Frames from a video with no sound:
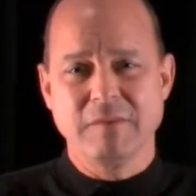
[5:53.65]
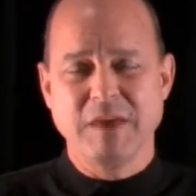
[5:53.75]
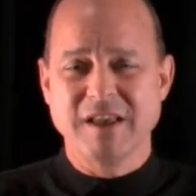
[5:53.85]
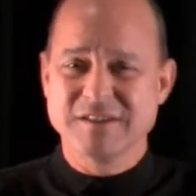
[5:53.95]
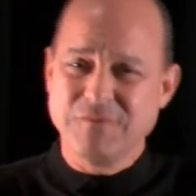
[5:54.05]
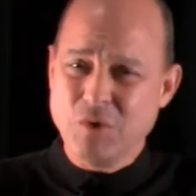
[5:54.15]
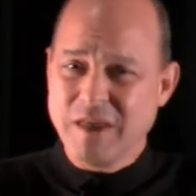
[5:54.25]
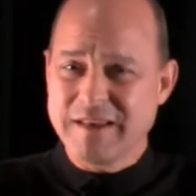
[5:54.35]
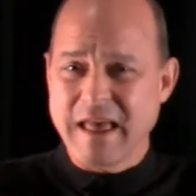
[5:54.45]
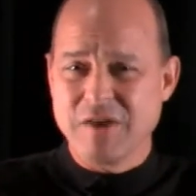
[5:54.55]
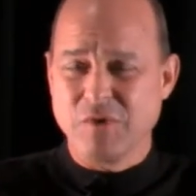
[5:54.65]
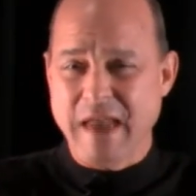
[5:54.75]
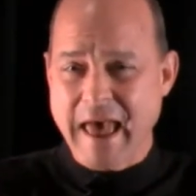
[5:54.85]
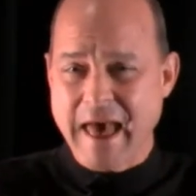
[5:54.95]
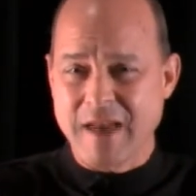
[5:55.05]
Because if you get down to
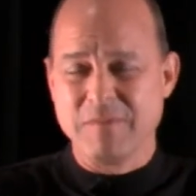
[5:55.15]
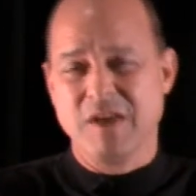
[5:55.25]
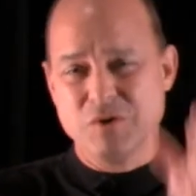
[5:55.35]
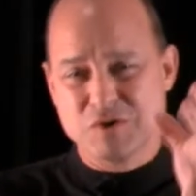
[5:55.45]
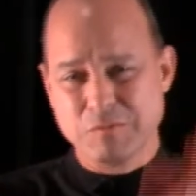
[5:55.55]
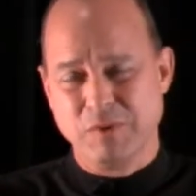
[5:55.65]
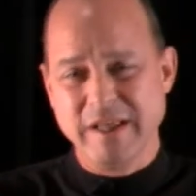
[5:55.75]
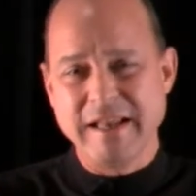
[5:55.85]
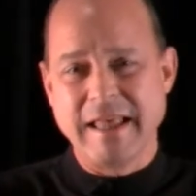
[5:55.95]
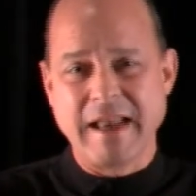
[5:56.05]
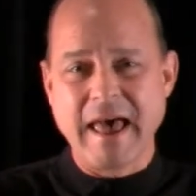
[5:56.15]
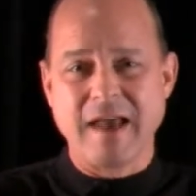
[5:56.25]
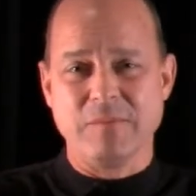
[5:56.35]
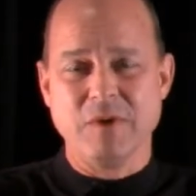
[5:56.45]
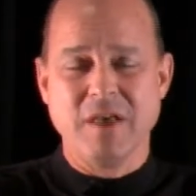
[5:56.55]
an atom and you split an
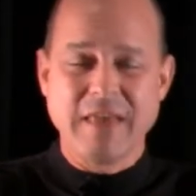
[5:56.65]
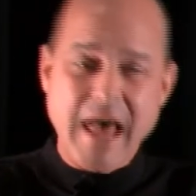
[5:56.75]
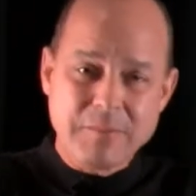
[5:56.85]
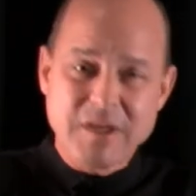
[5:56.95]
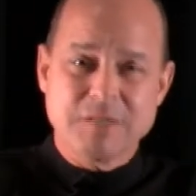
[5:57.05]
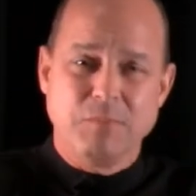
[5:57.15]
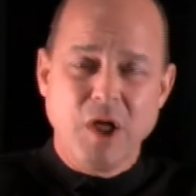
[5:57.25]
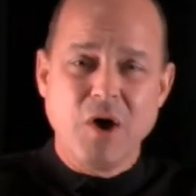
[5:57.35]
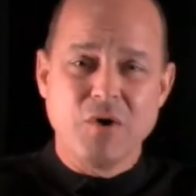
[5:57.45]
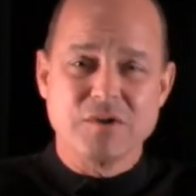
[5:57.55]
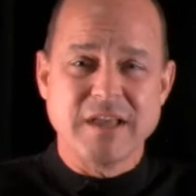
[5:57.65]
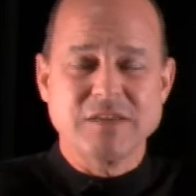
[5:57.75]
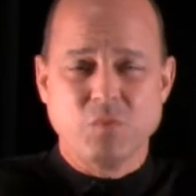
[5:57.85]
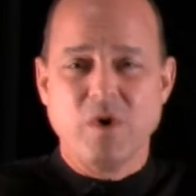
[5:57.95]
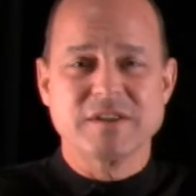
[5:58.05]
atom, the atom explodes.
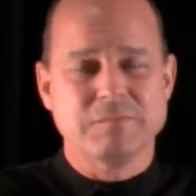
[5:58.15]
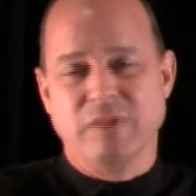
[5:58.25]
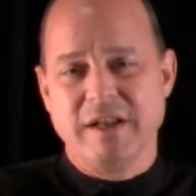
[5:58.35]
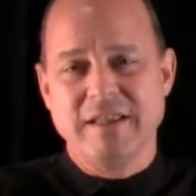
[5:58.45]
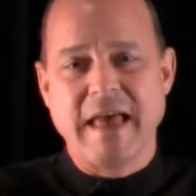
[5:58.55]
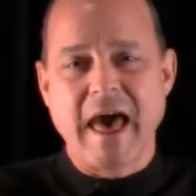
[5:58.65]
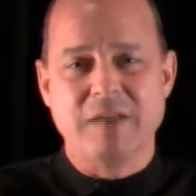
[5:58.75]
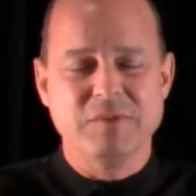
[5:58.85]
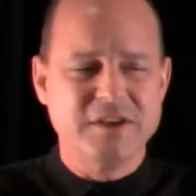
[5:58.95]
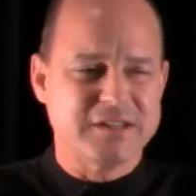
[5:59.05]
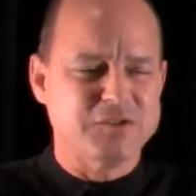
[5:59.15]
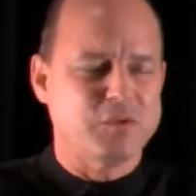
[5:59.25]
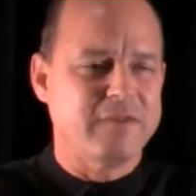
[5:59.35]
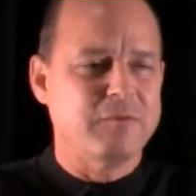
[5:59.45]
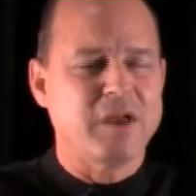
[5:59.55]
That's what splitting the atom is. That's
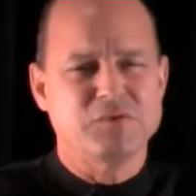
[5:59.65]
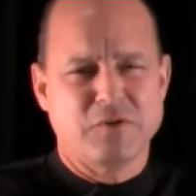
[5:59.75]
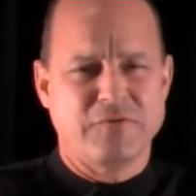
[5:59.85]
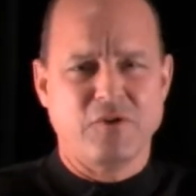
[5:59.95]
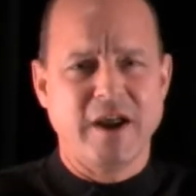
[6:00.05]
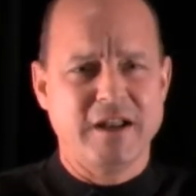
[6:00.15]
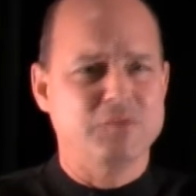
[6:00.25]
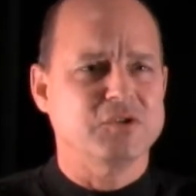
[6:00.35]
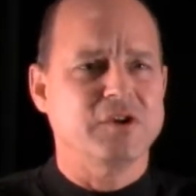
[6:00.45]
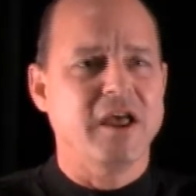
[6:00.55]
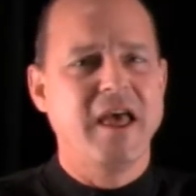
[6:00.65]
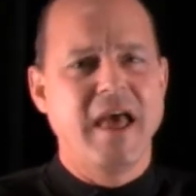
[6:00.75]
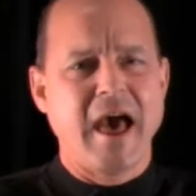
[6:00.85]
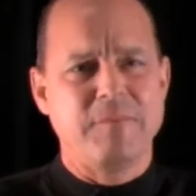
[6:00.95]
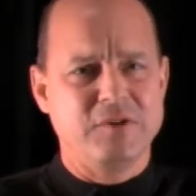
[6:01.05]
what everybody was afraid that was going to
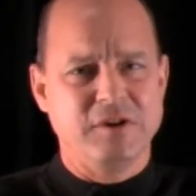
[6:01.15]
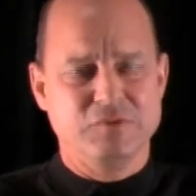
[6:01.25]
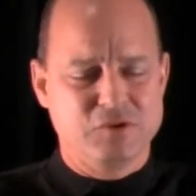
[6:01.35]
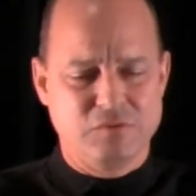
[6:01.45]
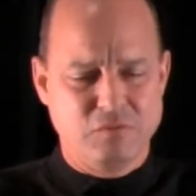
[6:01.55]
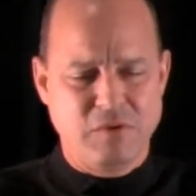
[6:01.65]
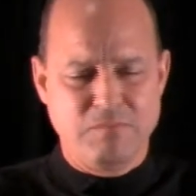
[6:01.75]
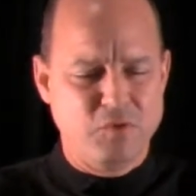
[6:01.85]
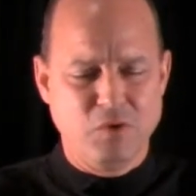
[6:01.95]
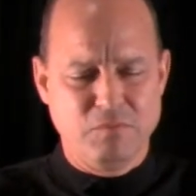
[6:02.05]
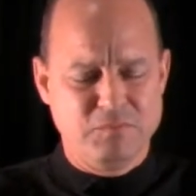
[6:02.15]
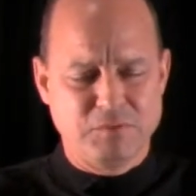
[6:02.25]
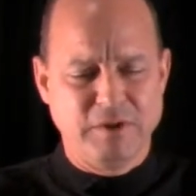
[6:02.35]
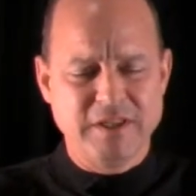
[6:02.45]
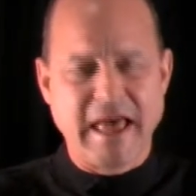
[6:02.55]
happen. It was, you
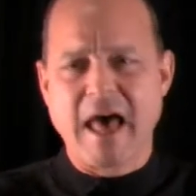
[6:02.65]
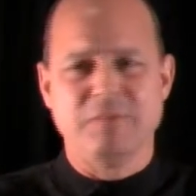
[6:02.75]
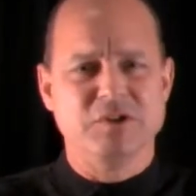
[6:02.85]
split the atom,